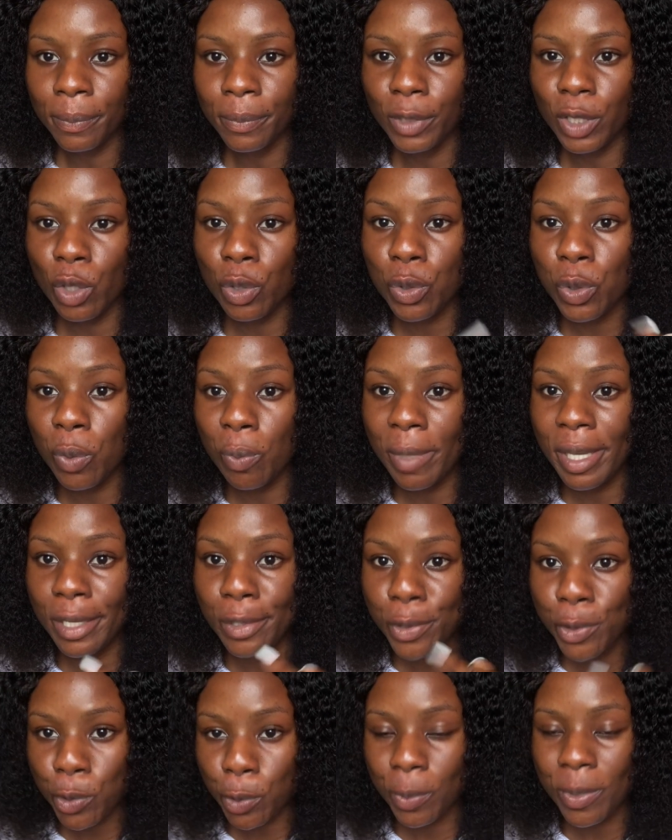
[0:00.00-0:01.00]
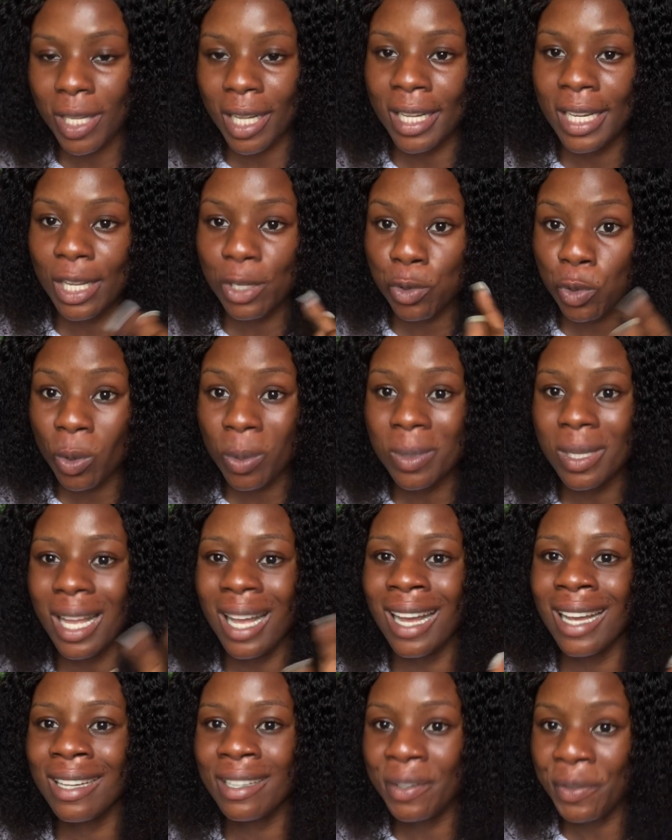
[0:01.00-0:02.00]
They also make soaps, and their soaps
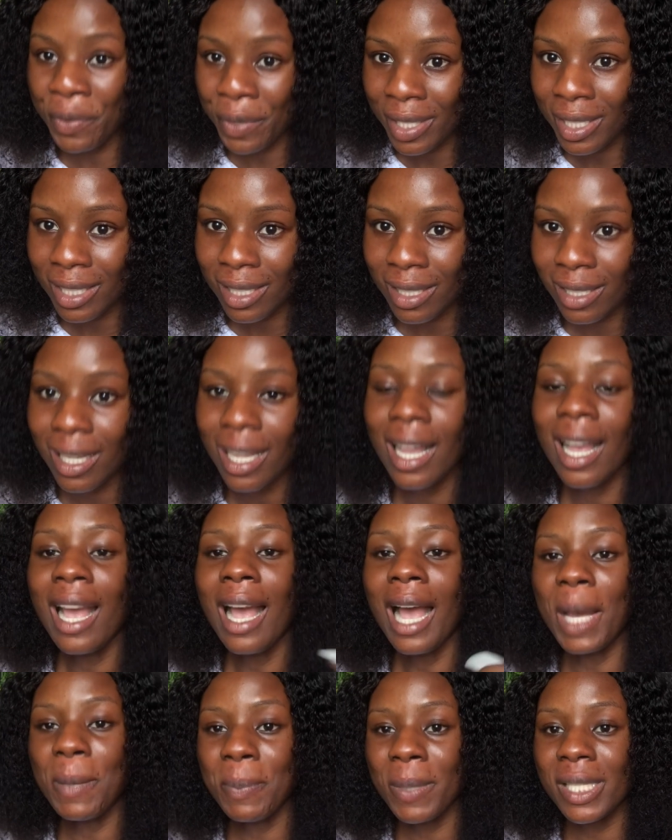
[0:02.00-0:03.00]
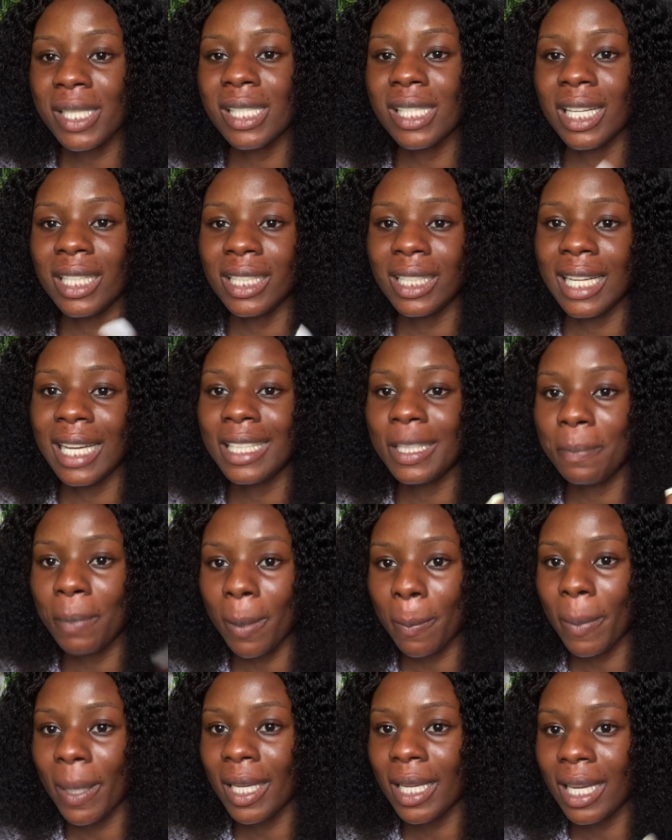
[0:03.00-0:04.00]
are great. I personally like the
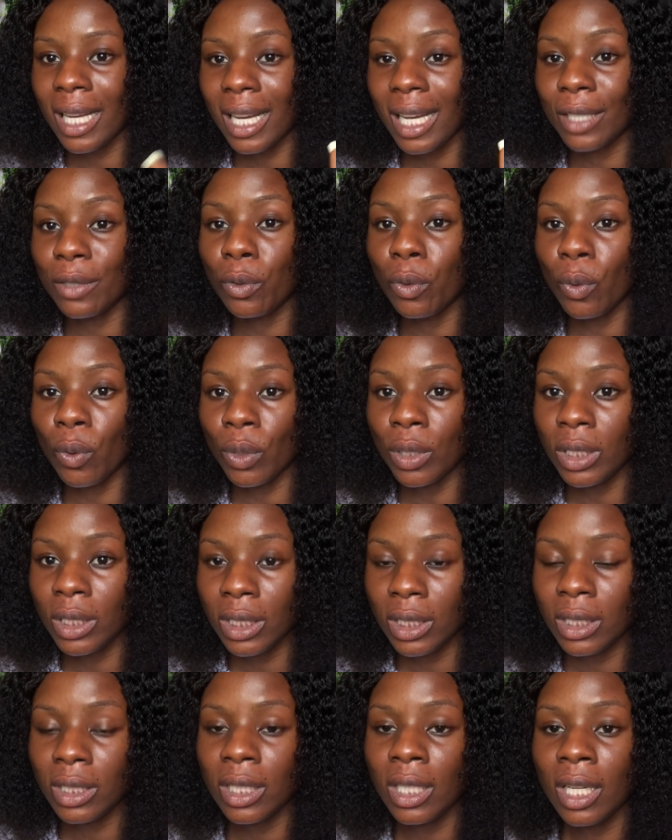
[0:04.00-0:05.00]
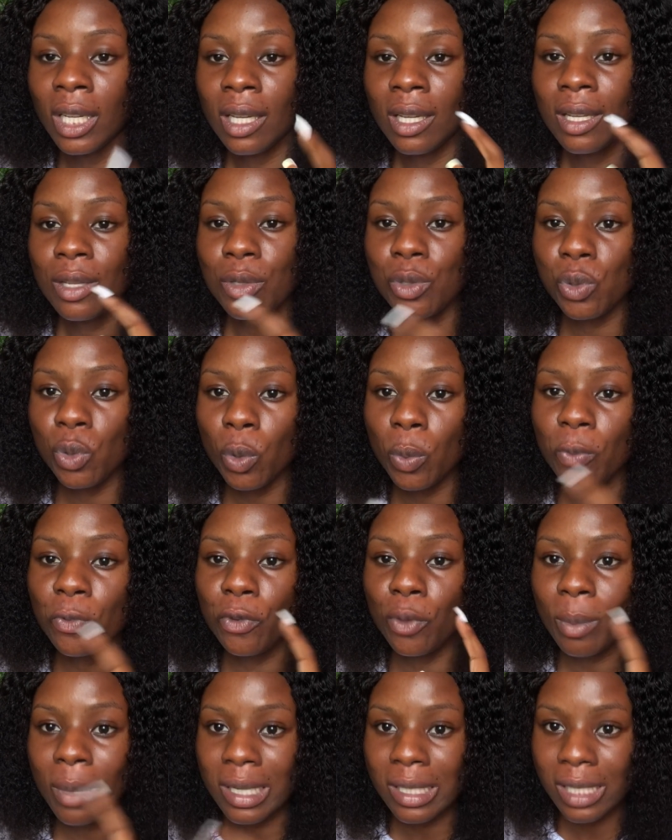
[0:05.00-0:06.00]
papaya and honey soap
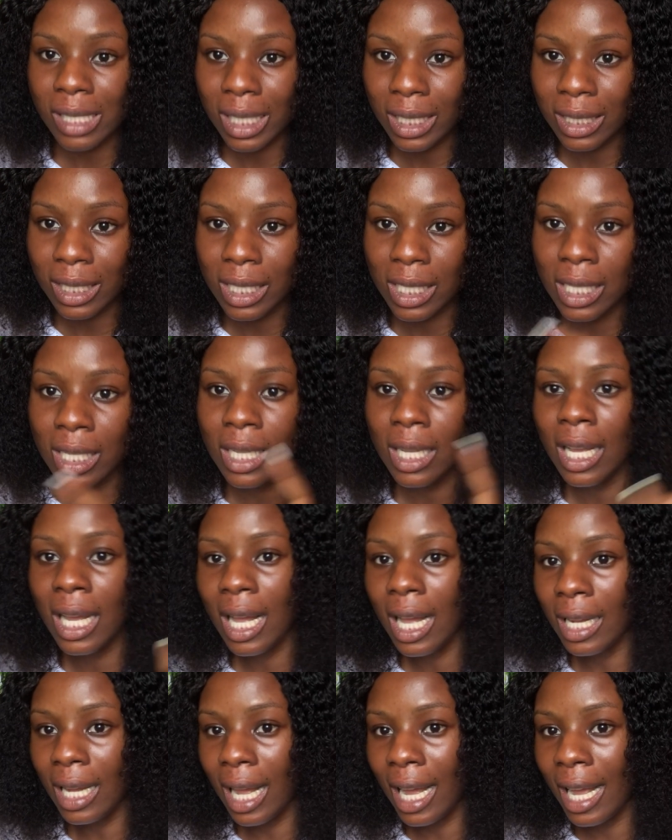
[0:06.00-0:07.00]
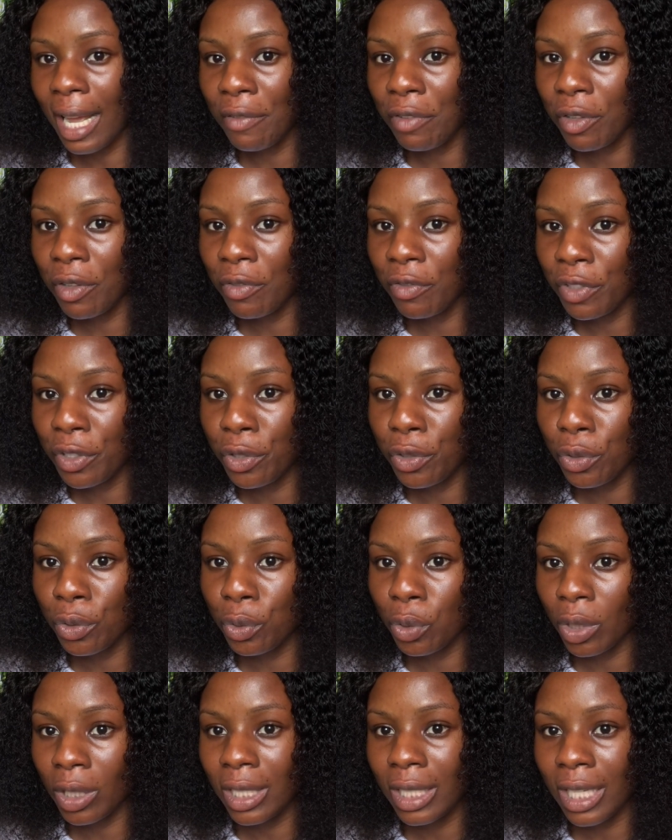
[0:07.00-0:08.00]
from Asantee. I have a video
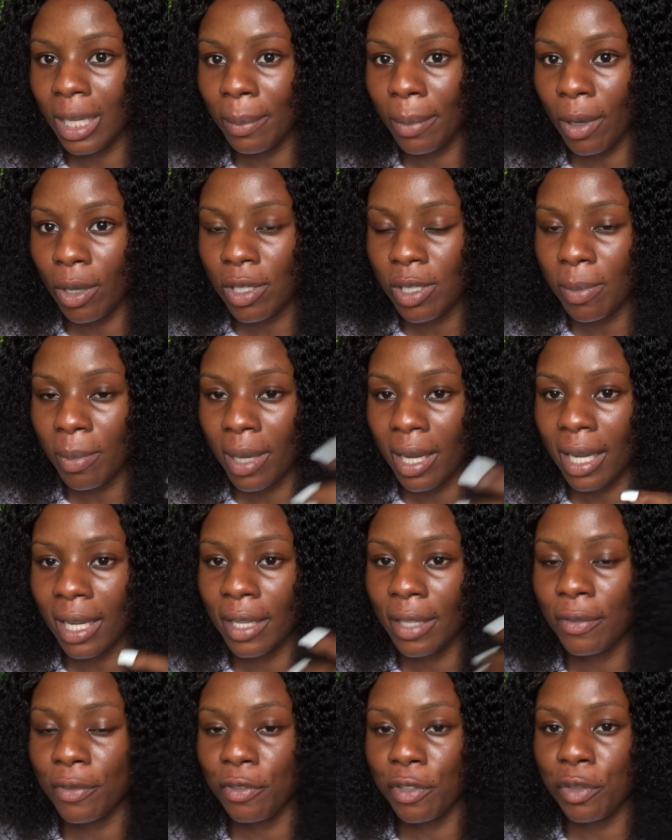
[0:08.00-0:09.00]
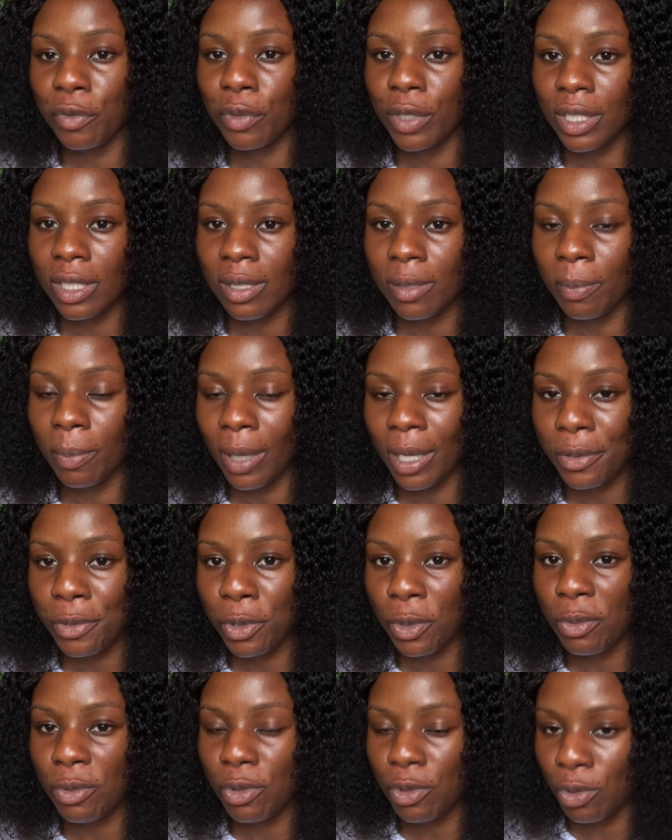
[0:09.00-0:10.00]
talking about my favorite bath
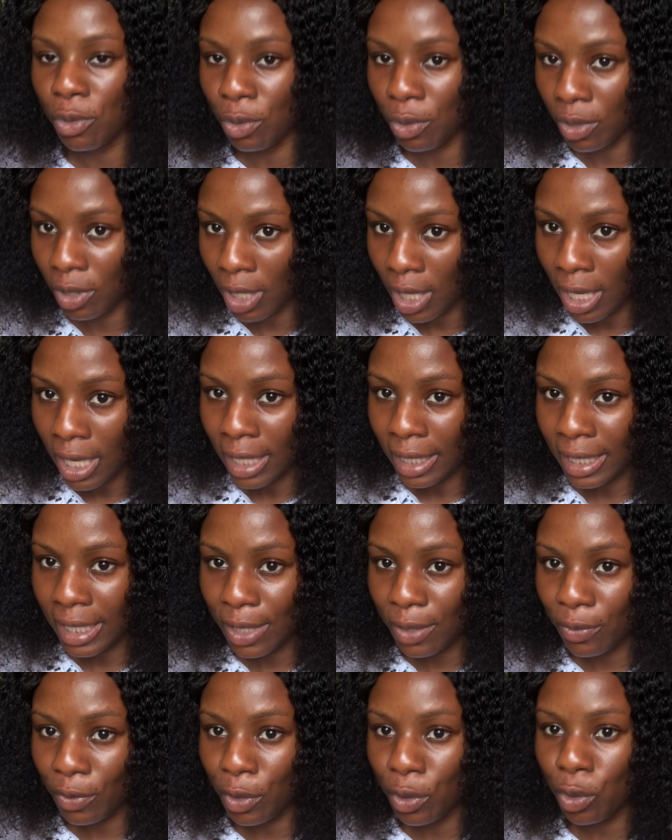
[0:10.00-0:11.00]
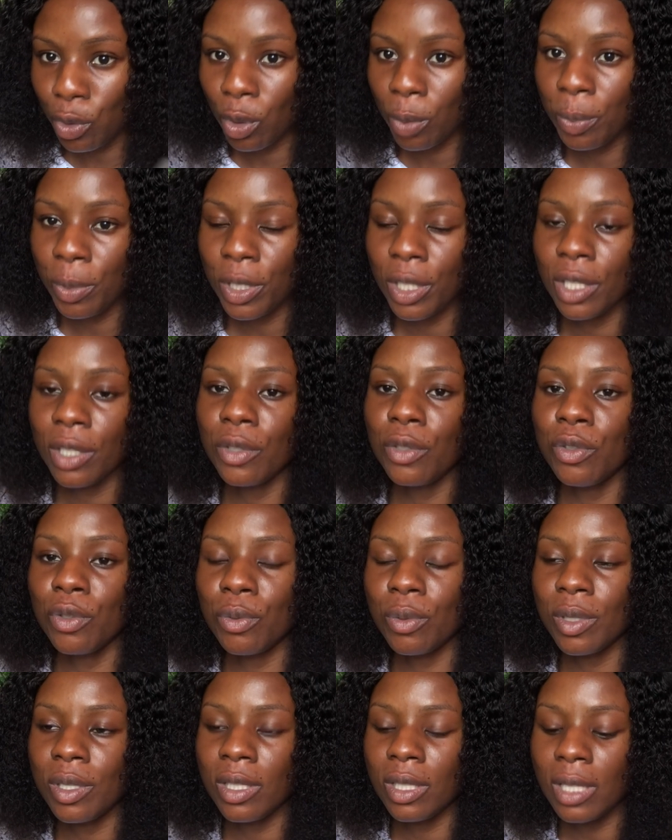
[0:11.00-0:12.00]
soaps to use. This video up here, you will
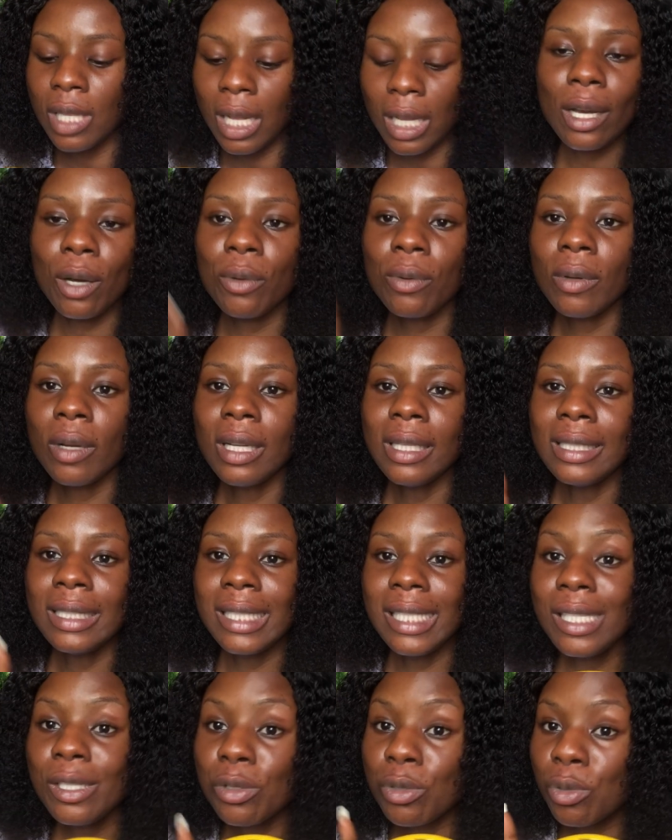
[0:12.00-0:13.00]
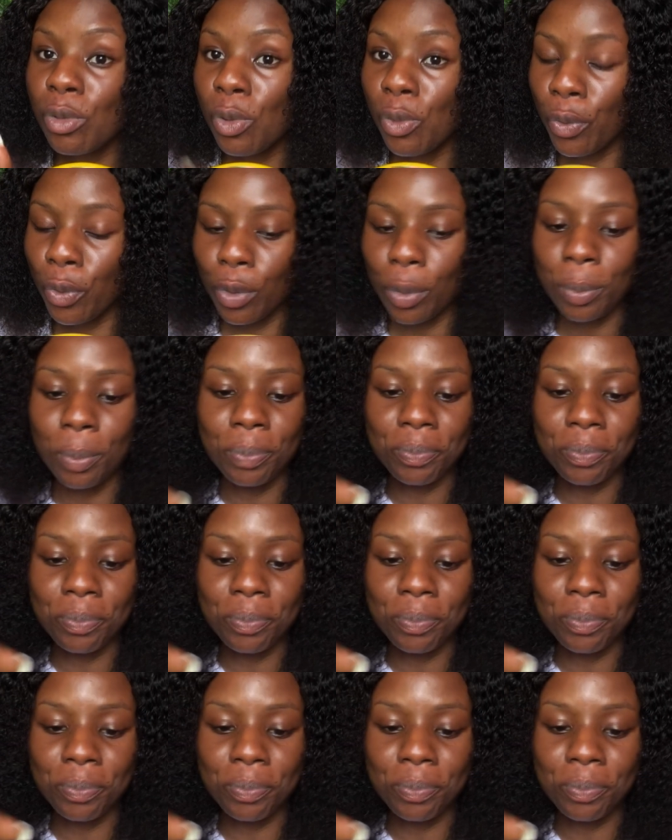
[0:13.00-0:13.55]
see that. Now, this scrub